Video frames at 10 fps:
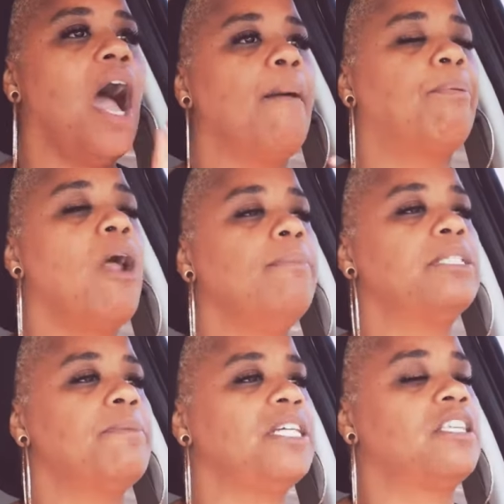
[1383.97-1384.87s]
I
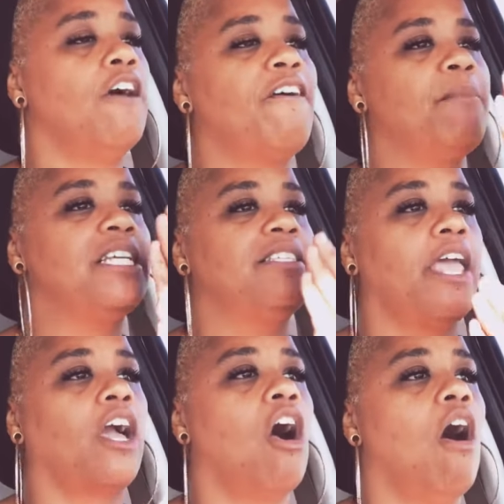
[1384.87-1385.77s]
promise myself I'm going to
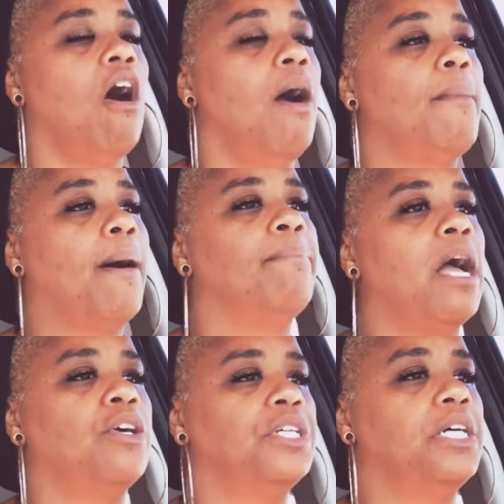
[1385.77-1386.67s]
stay calm. I'm
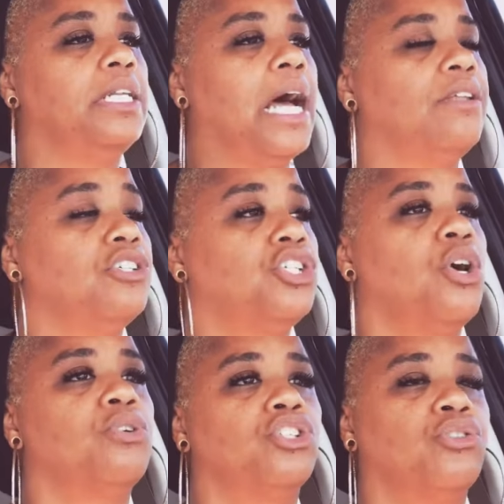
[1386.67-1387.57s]
not going to allow this
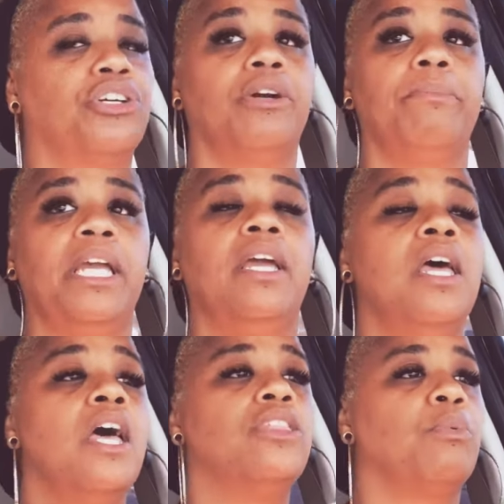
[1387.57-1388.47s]
show to trigger me,
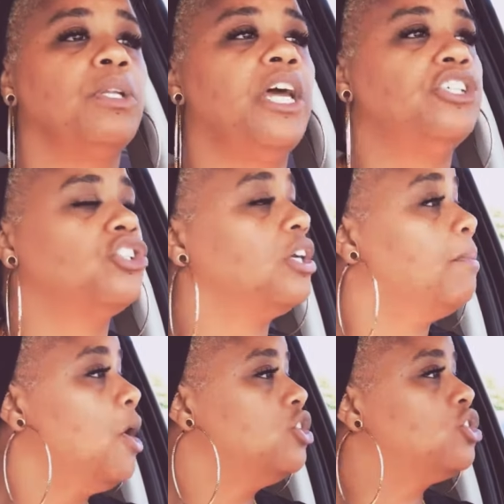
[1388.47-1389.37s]
the
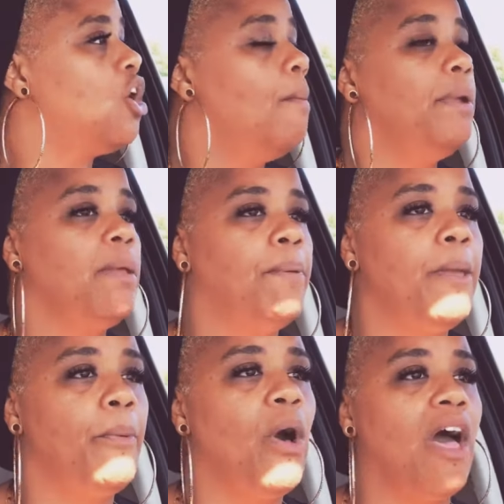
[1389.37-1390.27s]
relationship. So many
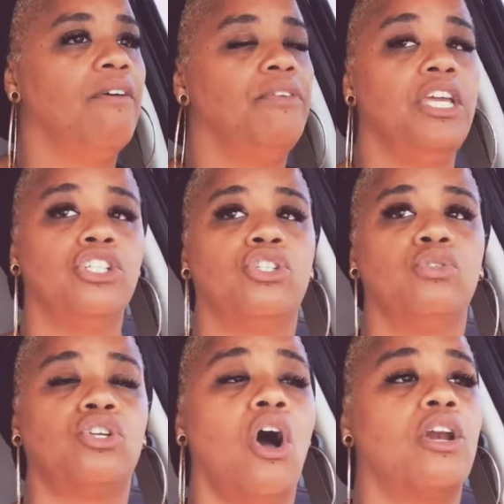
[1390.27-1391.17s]
people have
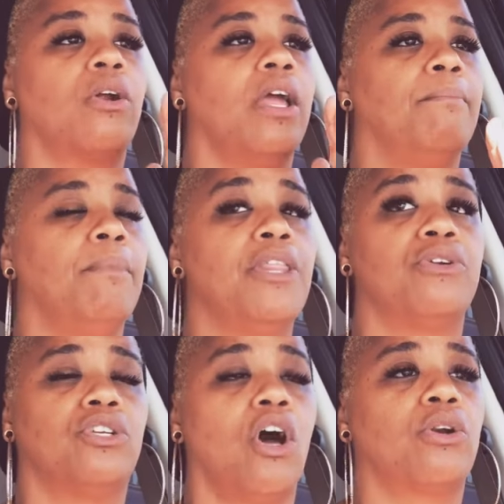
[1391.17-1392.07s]
issued daughter and
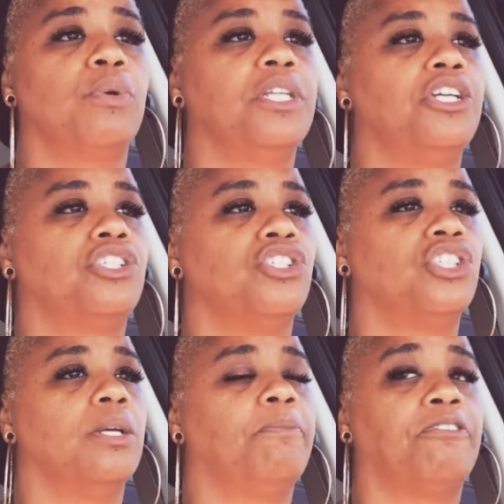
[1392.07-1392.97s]
mother-daughter
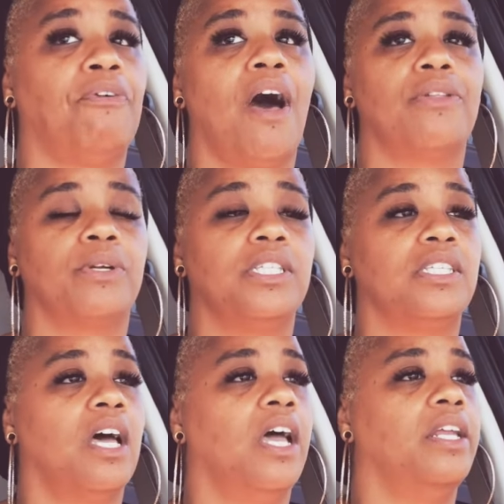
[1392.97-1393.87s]
relationships, father and
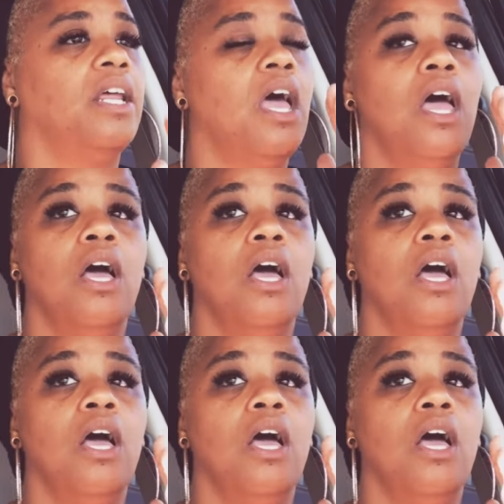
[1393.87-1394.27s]
son.